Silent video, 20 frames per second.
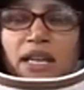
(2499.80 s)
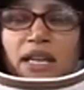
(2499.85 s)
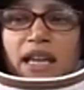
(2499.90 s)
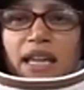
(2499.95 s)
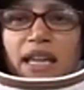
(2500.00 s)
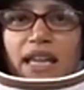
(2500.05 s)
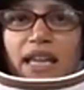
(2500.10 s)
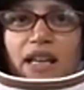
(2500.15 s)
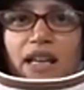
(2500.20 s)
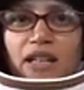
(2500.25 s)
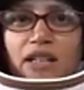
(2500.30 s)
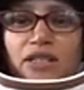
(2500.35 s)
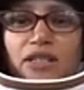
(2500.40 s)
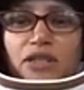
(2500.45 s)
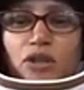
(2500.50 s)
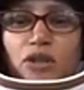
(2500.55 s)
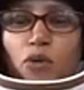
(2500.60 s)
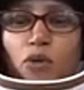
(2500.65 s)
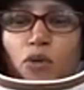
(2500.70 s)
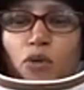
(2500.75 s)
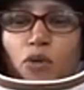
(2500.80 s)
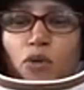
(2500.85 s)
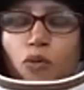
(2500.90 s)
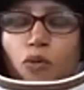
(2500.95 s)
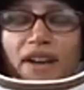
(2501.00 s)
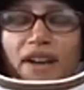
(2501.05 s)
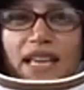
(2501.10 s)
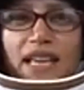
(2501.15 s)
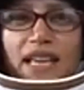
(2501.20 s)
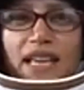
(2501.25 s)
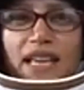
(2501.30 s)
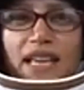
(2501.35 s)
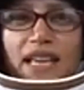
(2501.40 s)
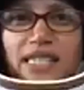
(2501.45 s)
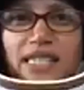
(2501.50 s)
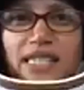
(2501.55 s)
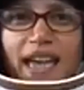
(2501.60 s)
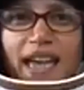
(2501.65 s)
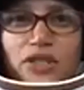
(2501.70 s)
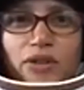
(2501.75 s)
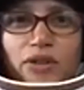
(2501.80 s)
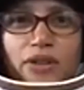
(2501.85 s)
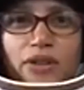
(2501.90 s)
And so walking is a hazard.